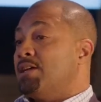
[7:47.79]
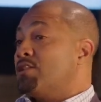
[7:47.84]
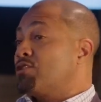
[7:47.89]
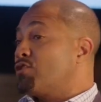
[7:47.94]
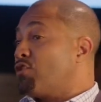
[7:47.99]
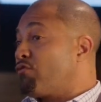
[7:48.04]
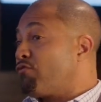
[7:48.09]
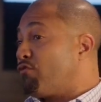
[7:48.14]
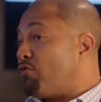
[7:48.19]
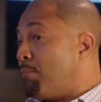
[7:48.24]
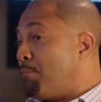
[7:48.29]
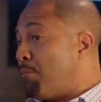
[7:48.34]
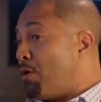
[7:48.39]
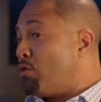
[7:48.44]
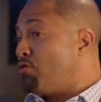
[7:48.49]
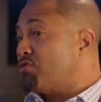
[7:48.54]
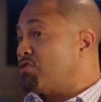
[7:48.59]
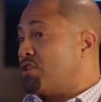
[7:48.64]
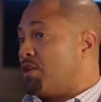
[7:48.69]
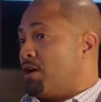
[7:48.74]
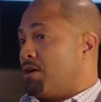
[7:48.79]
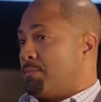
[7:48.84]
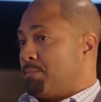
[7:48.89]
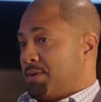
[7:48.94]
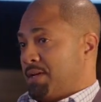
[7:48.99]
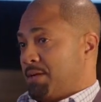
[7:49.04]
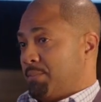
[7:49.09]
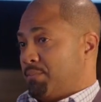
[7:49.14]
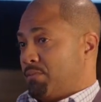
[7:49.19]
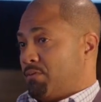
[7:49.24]
So for most young
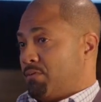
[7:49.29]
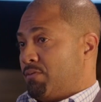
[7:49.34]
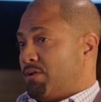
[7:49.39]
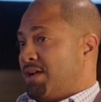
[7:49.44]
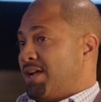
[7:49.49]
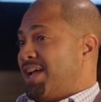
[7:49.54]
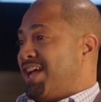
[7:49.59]
people,